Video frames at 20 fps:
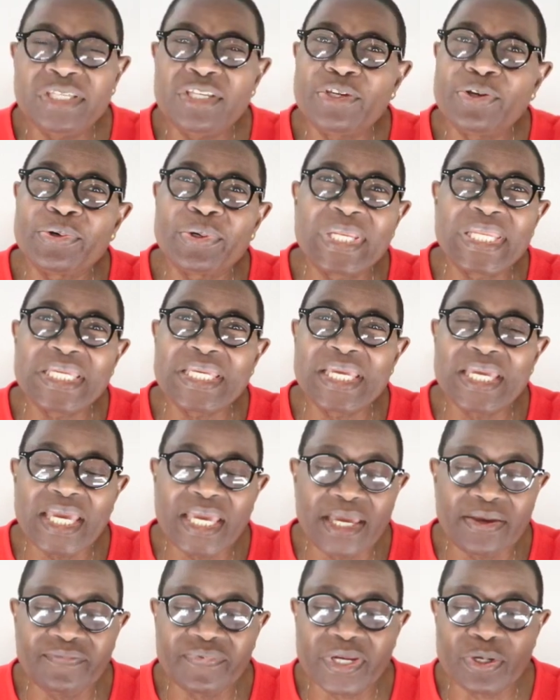nearly
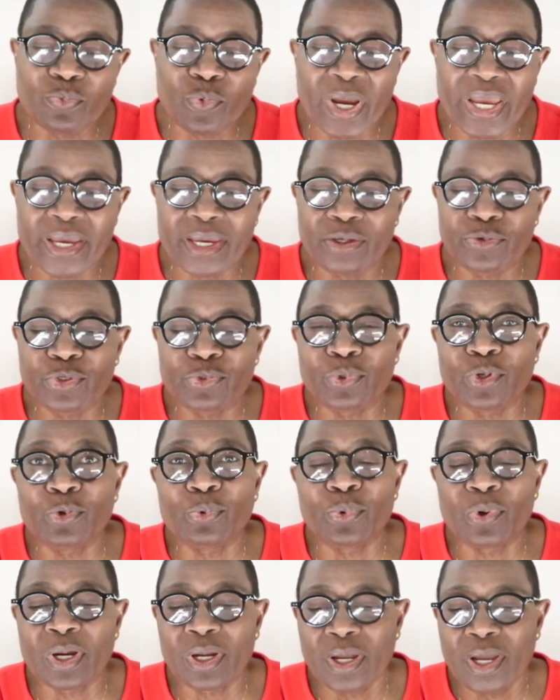everywhere you
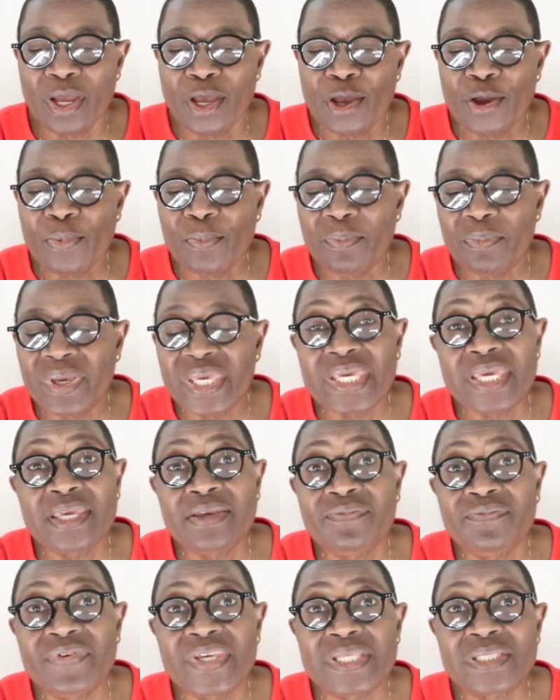look,
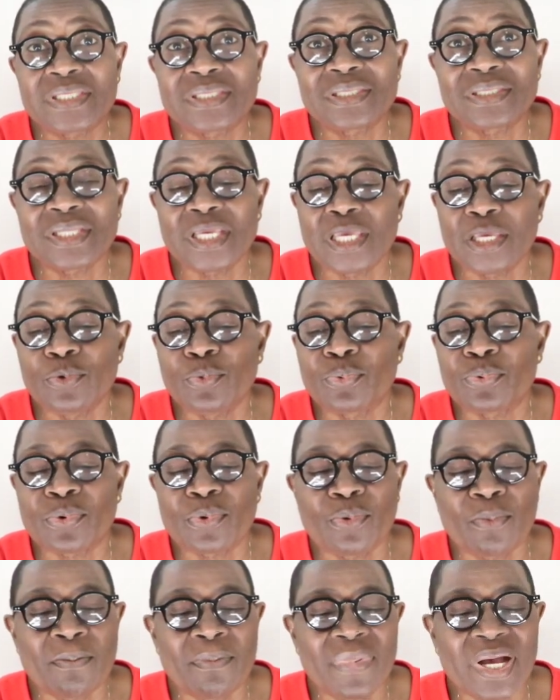making this a
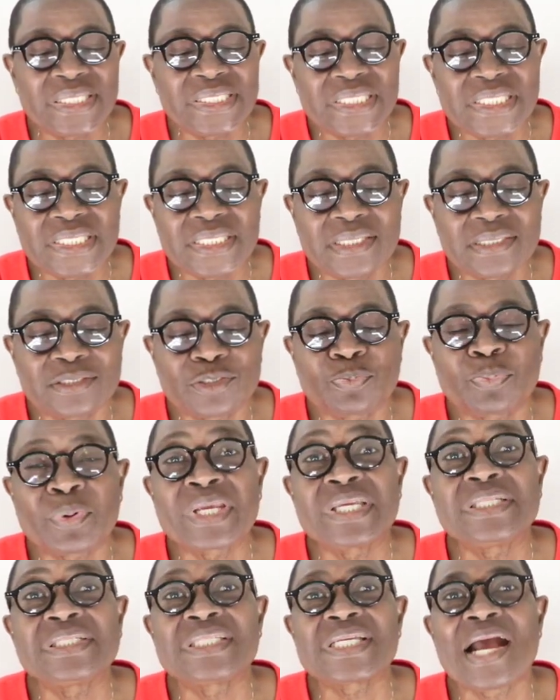romantic
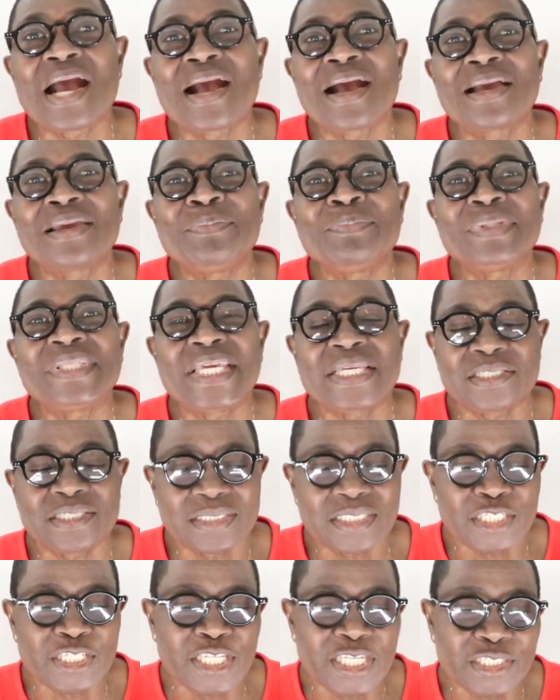springtime
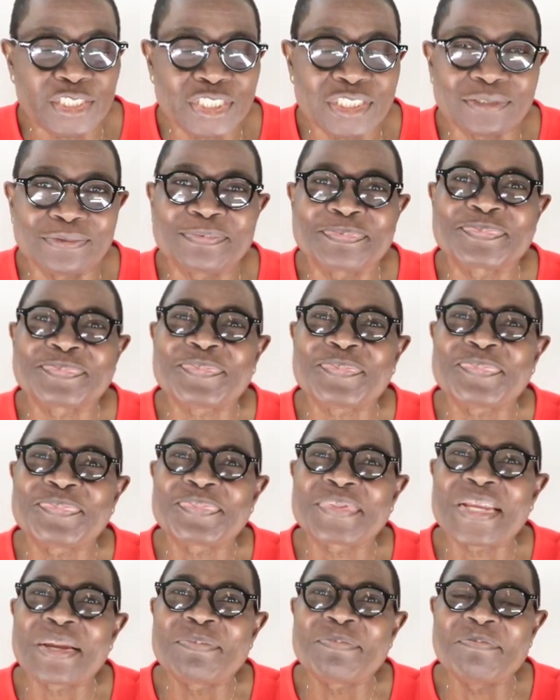destination.
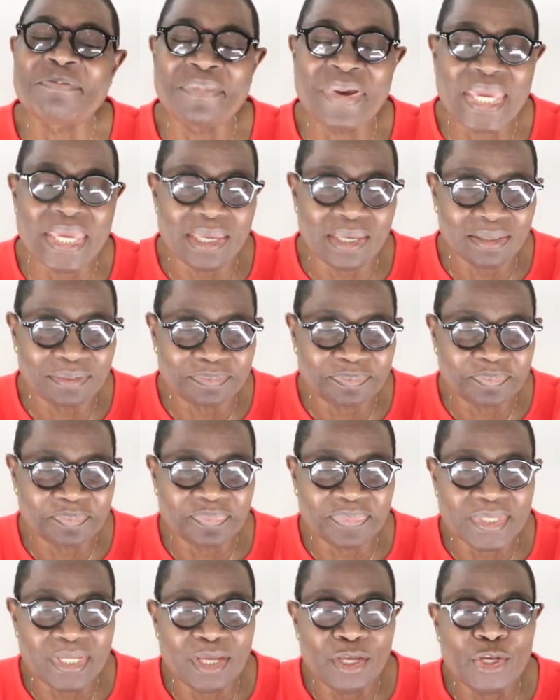May.
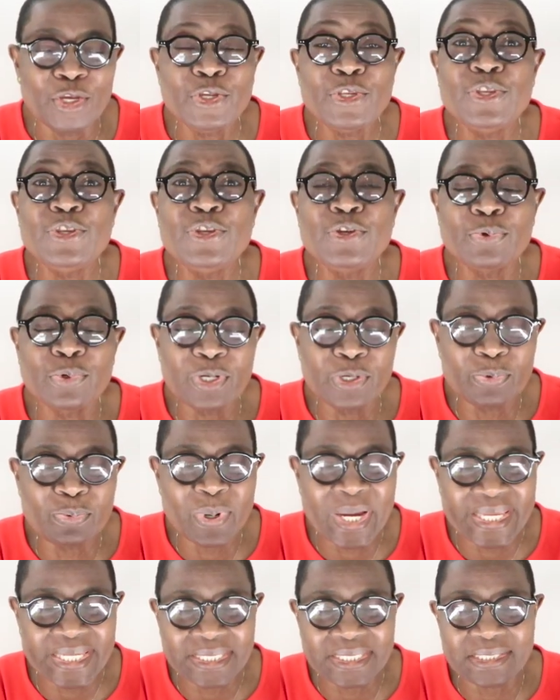
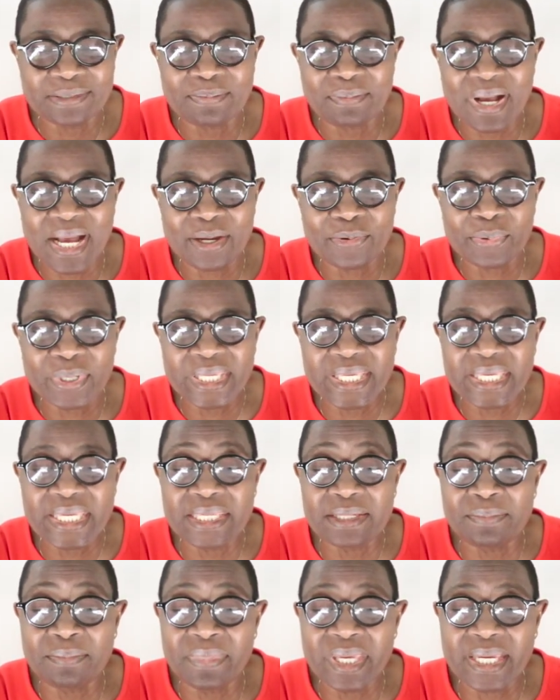Newlywed marrying
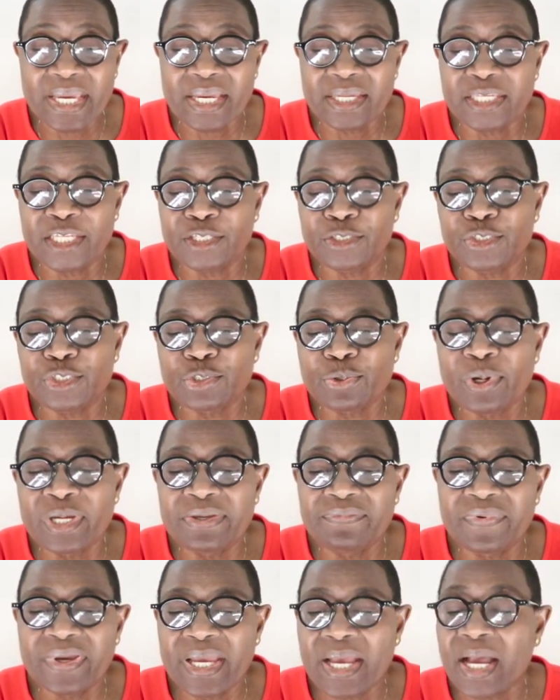in May can
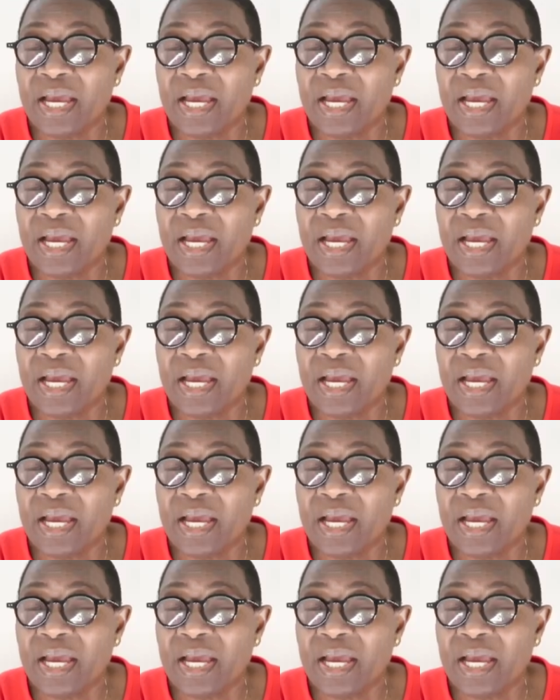enjoy their